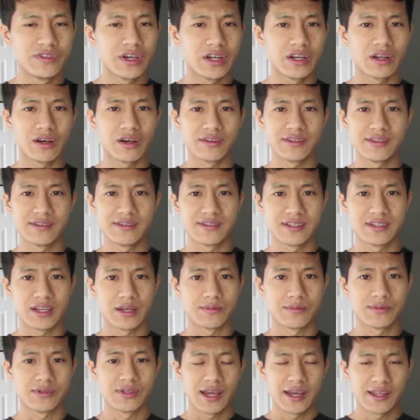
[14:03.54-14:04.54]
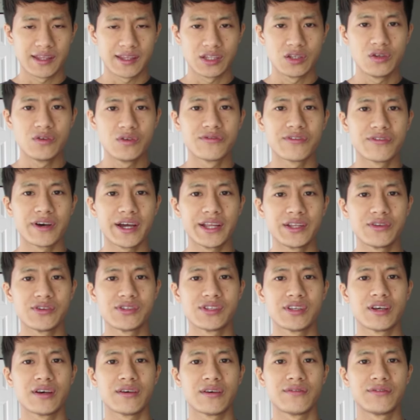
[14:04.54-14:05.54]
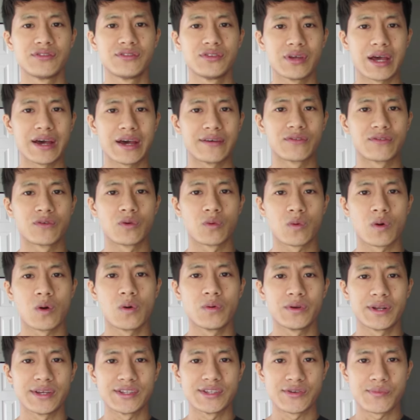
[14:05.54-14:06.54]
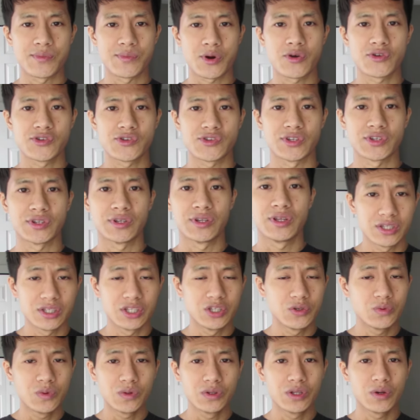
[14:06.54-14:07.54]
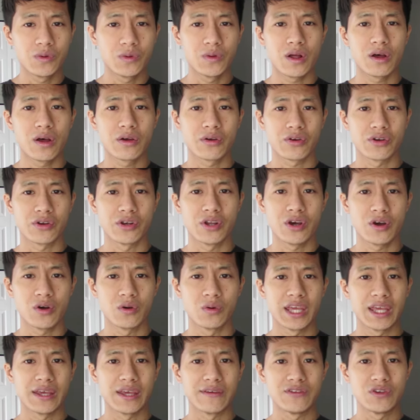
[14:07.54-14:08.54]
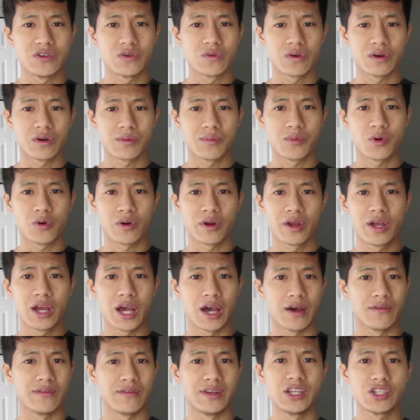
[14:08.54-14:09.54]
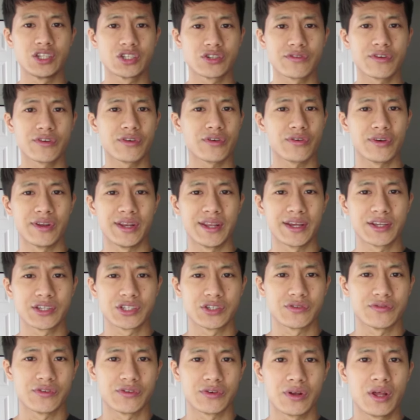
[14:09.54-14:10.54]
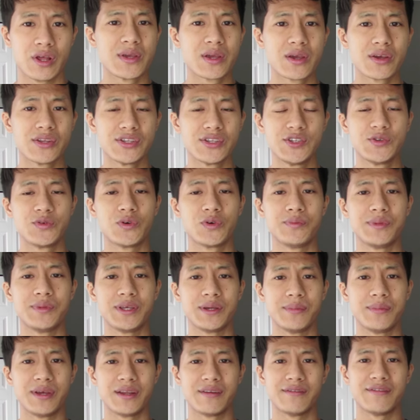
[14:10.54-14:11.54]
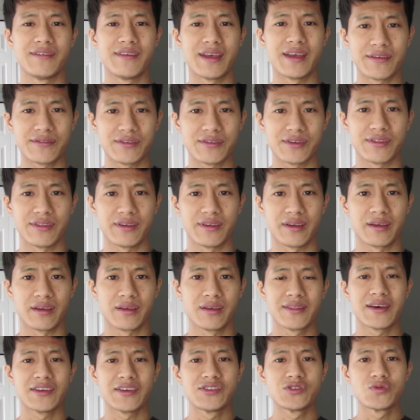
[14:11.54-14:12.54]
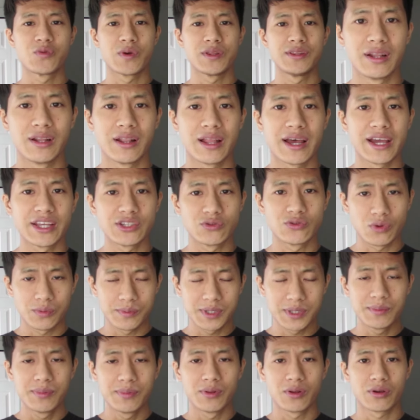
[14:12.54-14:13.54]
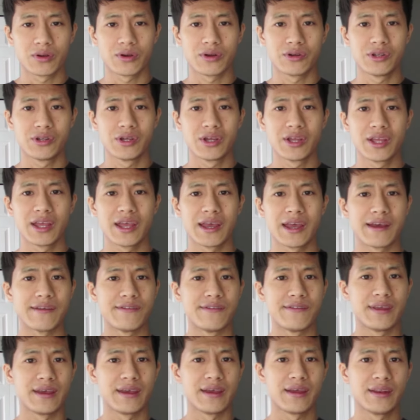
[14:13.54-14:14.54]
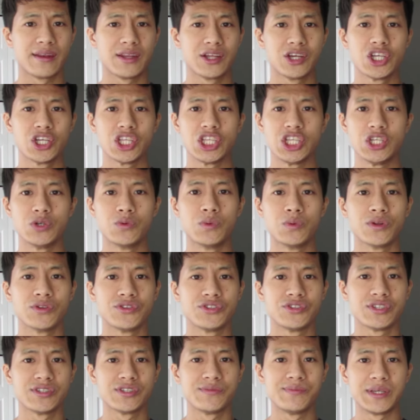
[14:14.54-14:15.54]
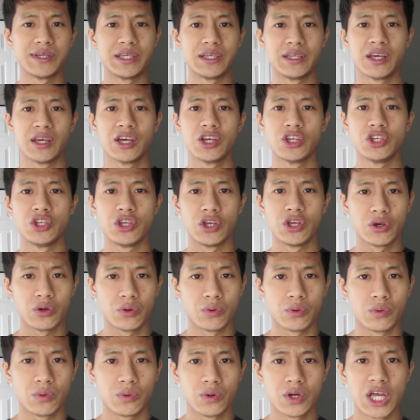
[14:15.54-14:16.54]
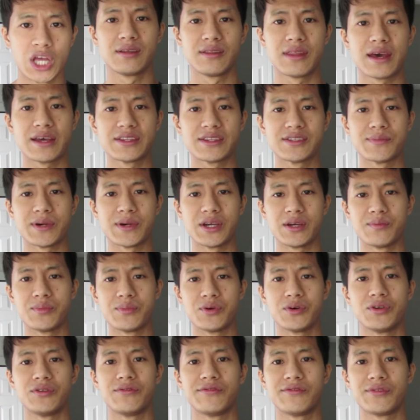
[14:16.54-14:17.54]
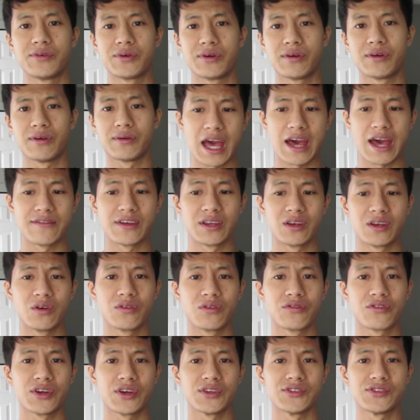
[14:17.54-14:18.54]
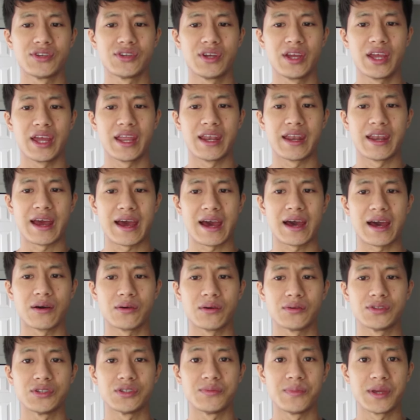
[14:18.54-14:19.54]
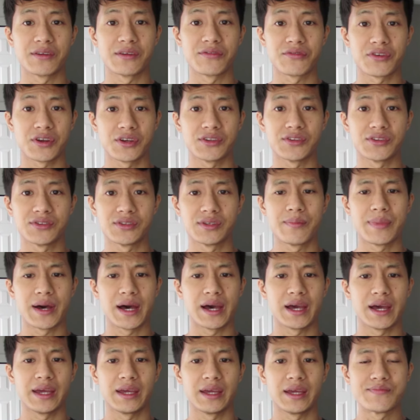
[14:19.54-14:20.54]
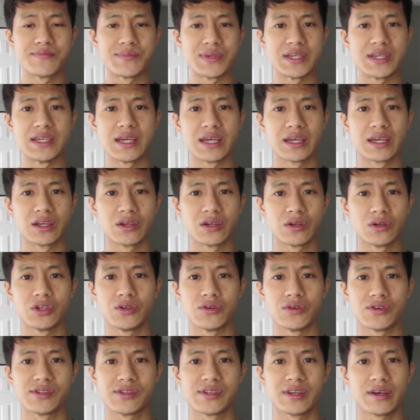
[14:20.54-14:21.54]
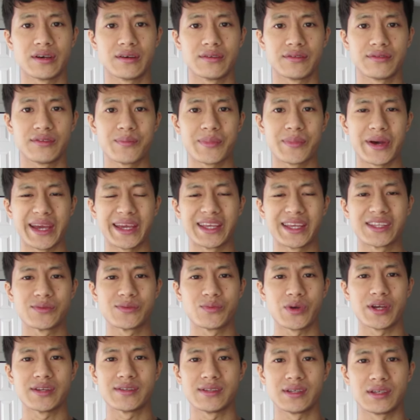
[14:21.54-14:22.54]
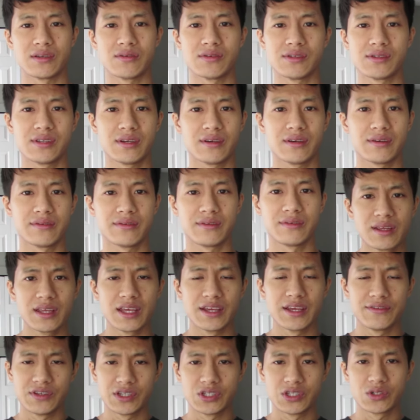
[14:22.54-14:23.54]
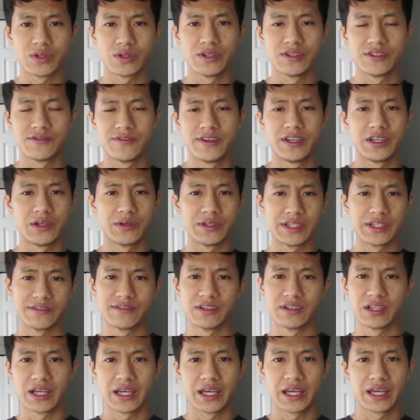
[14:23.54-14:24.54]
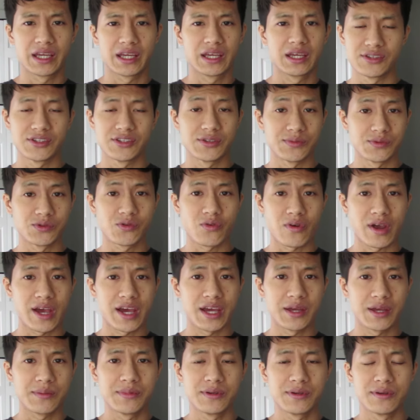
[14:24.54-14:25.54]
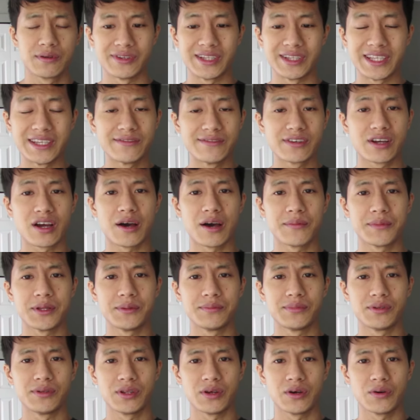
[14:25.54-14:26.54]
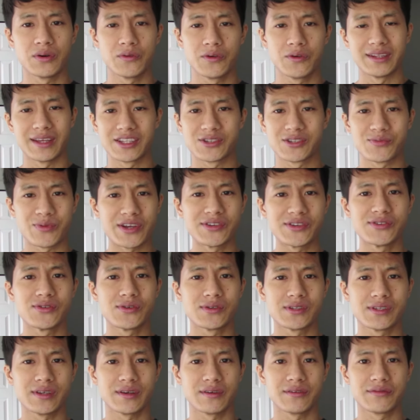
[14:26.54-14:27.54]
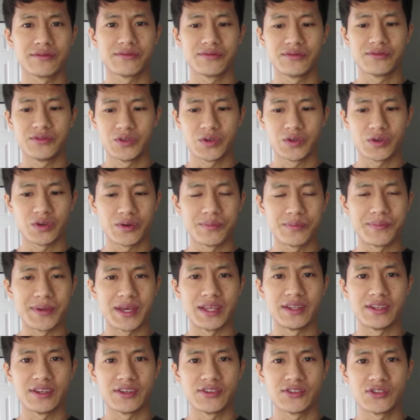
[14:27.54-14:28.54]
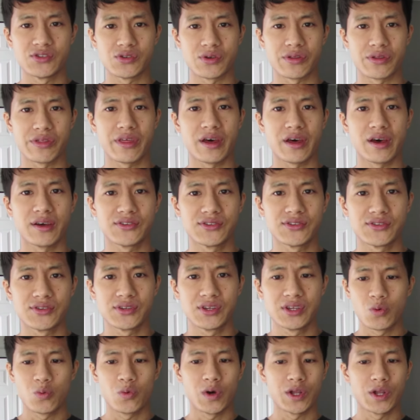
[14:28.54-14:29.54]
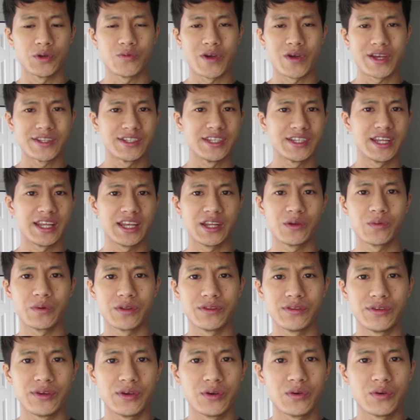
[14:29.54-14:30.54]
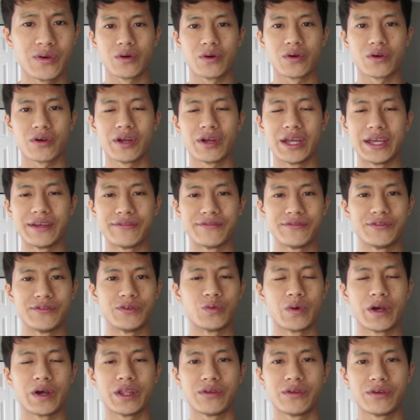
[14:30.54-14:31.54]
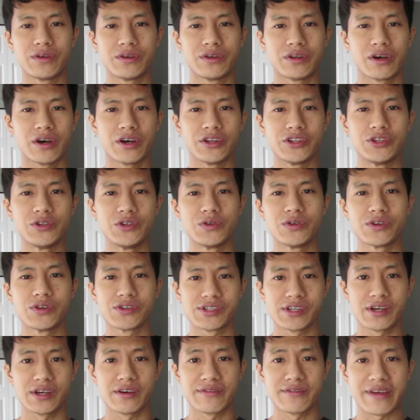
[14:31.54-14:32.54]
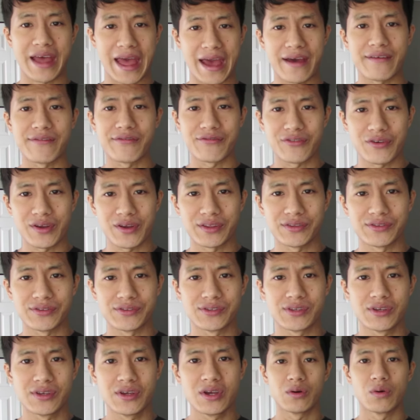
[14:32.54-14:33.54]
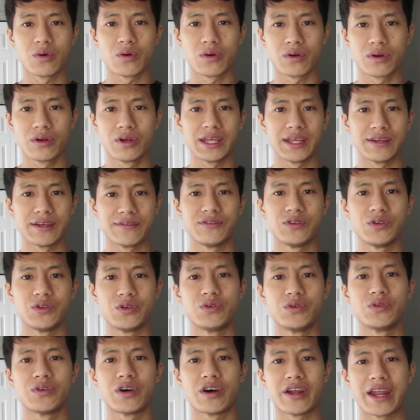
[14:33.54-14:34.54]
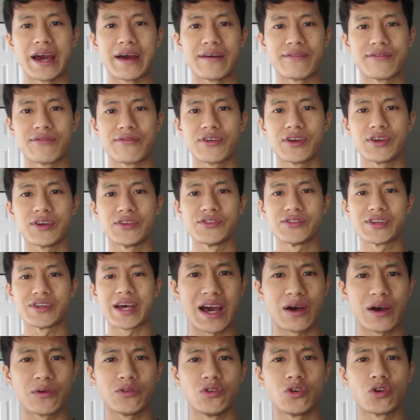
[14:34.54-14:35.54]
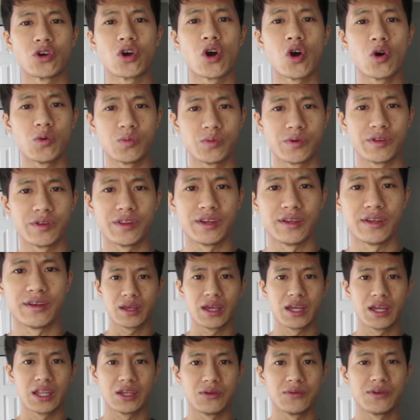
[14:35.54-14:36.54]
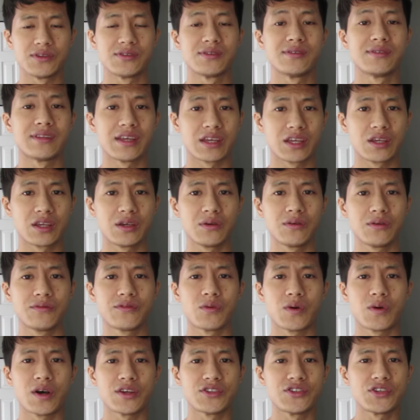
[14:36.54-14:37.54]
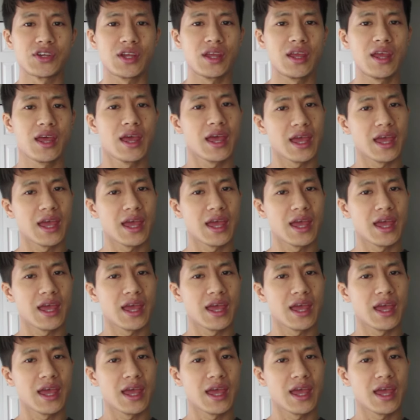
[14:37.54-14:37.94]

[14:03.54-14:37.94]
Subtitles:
done all these steps and then you find yourself to have grown as a person, you will no longer know if you are more of an introvert or an extrovert, because you will be a bit of everything. That's when the lines will be blurred and then you will just be you. That's my input for having no friends and how to make friends by being yourself, by expressing yourself. If you enjoyed this video, leave a like, subscribe, leave a comment below, express yourself, your opinions, your thoughts, what resonated with you, or if whether or not you yourself have friends, or if you do not have friends, how you cope with it. Anyways, thank you for watching,